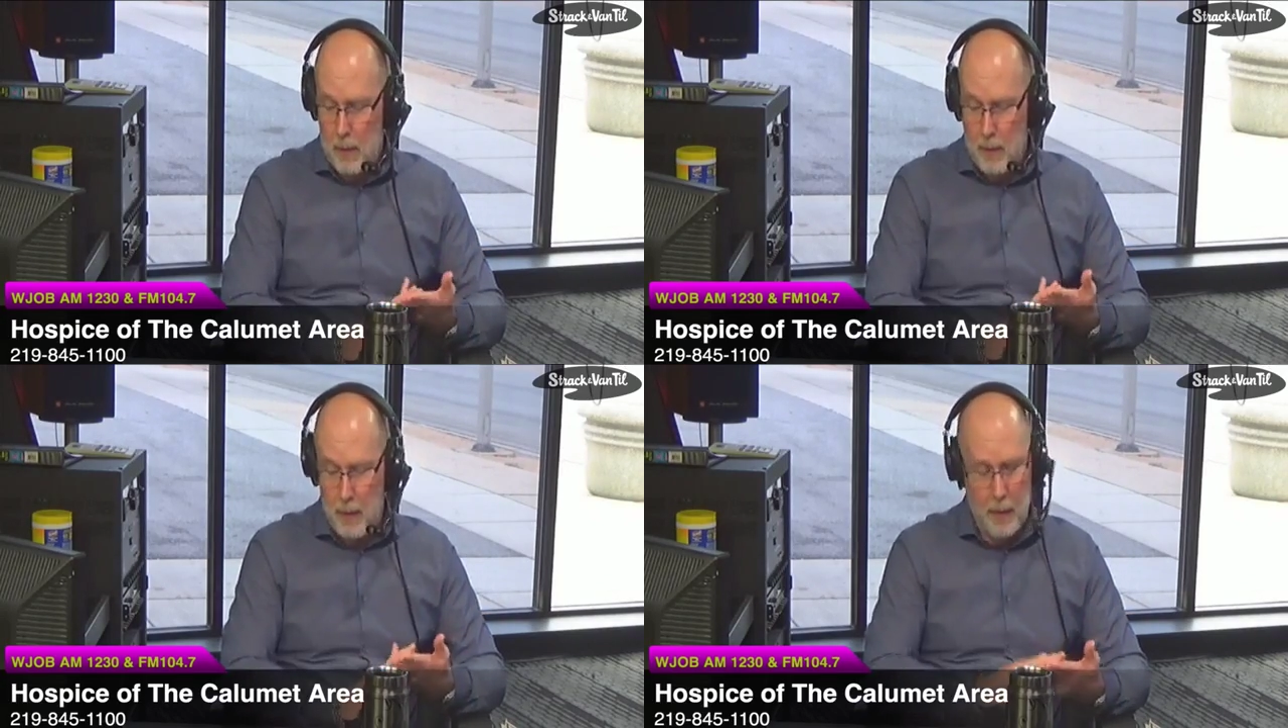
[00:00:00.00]

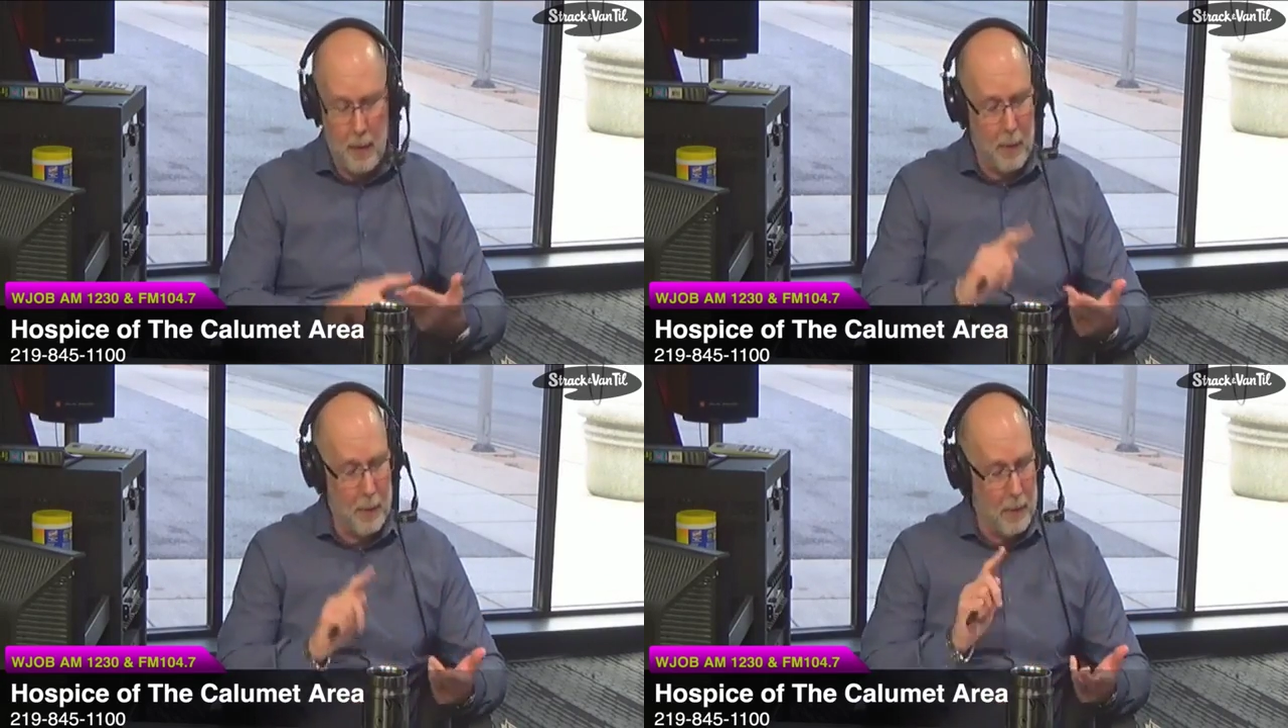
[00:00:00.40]

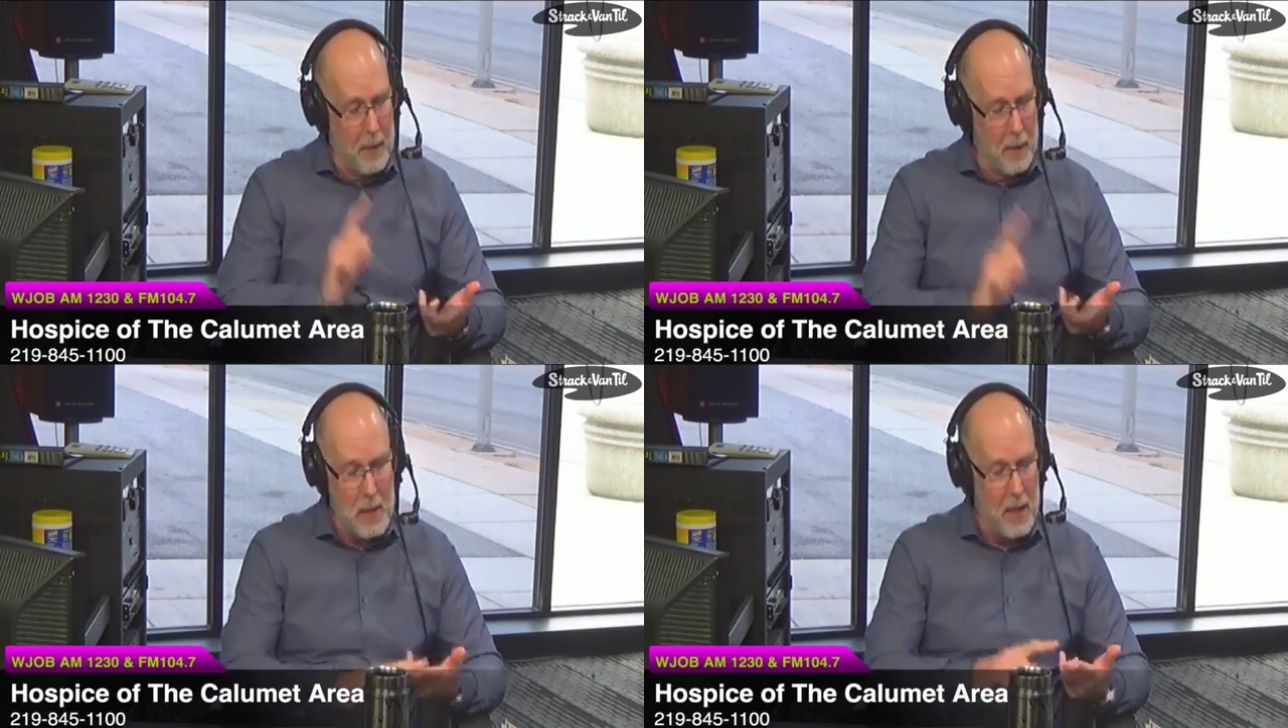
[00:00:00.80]

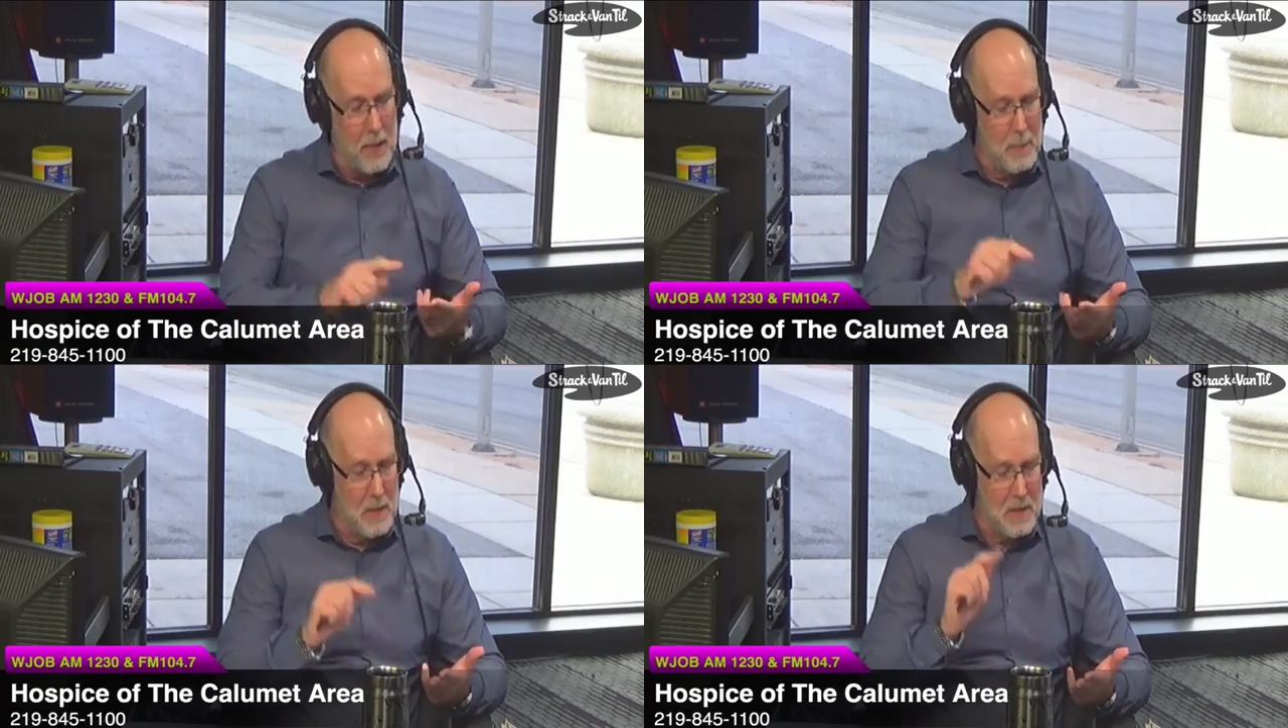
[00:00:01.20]

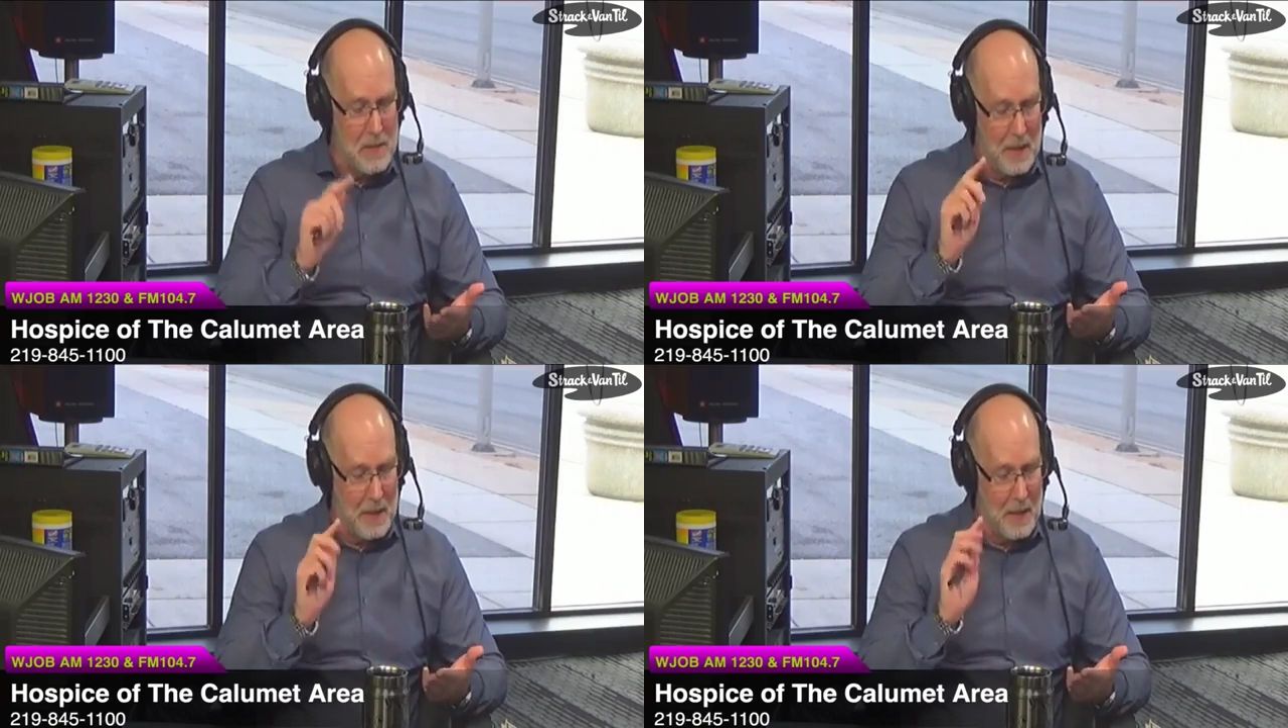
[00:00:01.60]
entertainment,
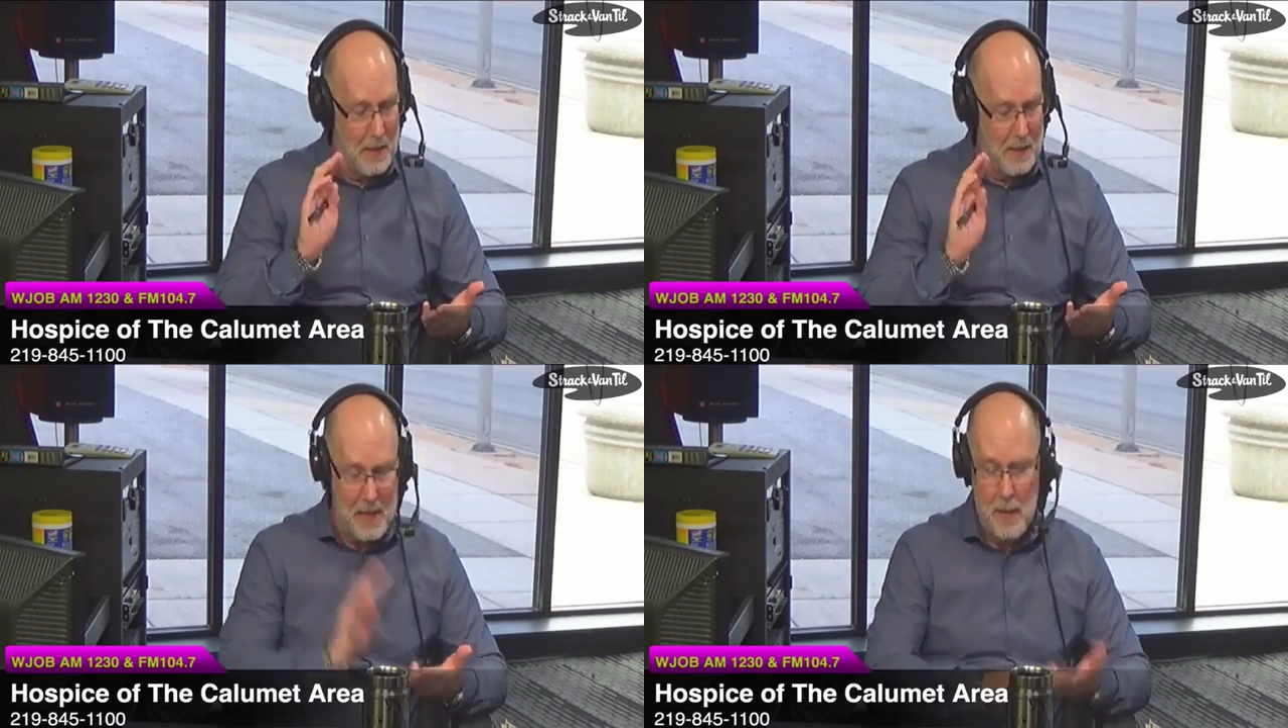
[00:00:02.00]

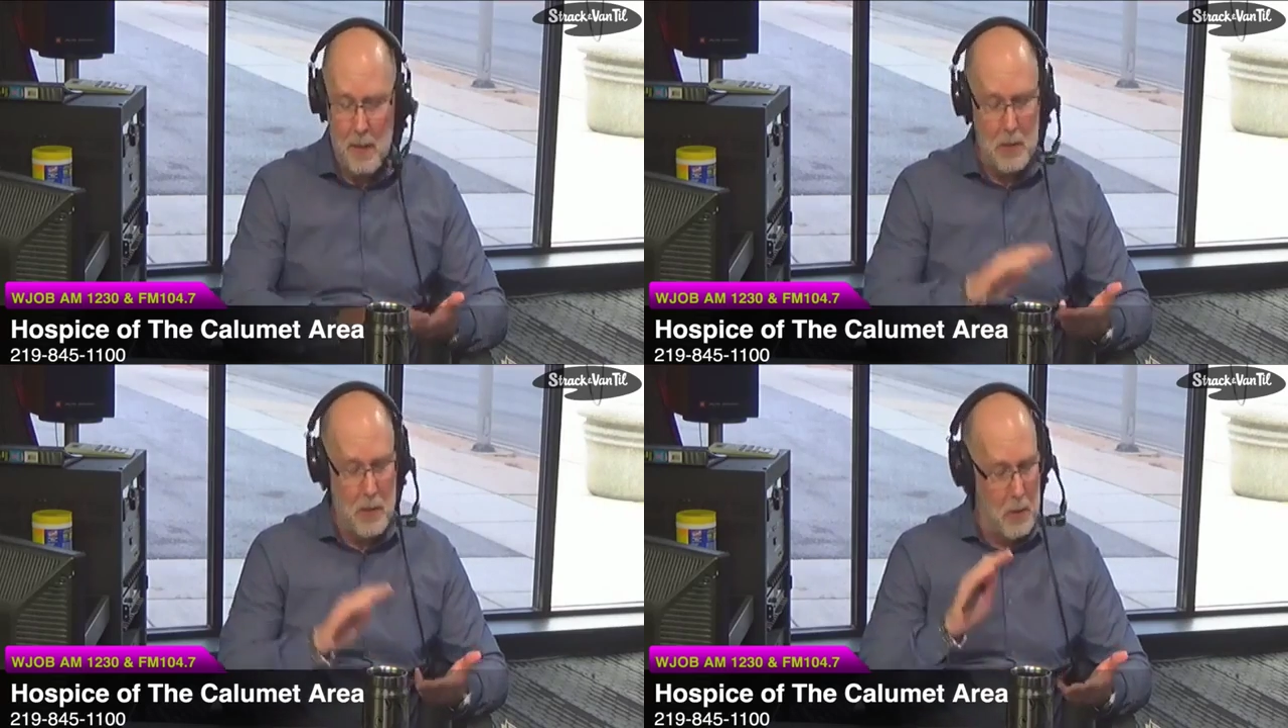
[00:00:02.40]

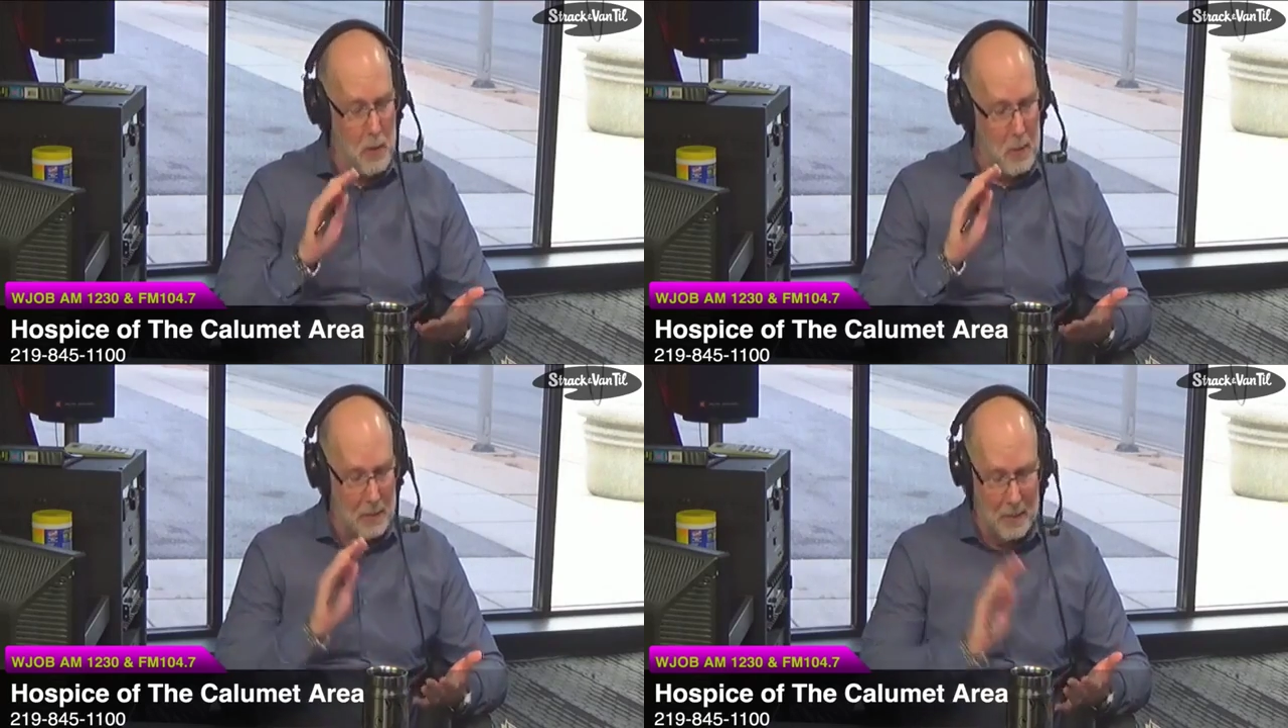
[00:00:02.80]
style show,